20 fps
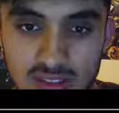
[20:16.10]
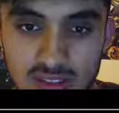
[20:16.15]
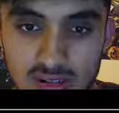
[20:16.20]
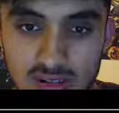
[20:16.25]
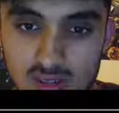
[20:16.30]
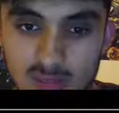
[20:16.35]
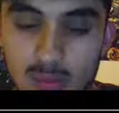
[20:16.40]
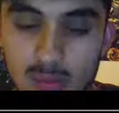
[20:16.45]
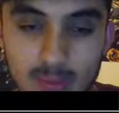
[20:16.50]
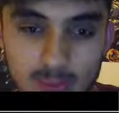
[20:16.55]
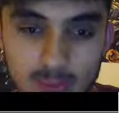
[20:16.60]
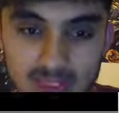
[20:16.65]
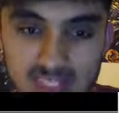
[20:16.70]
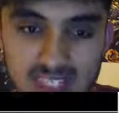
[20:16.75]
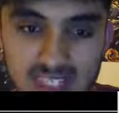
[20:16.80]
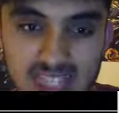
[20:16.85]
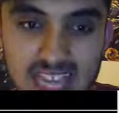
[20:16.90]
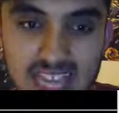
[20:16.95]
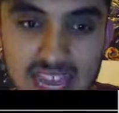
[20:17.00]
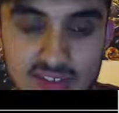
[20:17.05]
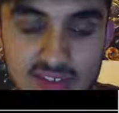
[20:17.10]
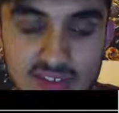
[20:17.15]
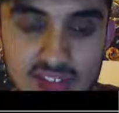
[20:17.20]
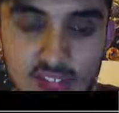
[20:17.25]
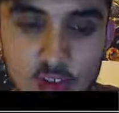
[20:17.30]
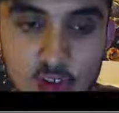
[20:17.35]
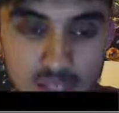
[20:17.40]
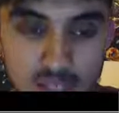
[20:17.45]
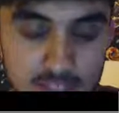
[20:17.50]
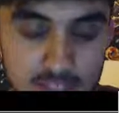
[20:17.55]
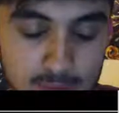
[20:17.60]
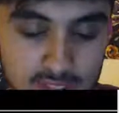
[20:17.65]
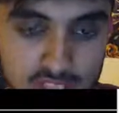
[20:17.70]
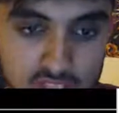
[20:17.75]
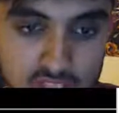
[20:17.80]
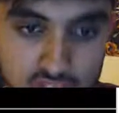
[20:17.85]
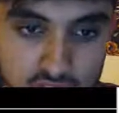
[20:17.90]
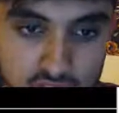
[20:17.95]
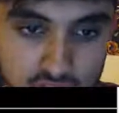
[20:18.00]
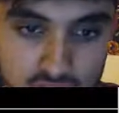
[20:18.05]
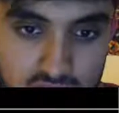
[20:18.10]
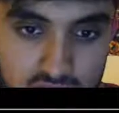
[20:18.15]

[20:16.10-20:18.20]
probably because I gave it low expectations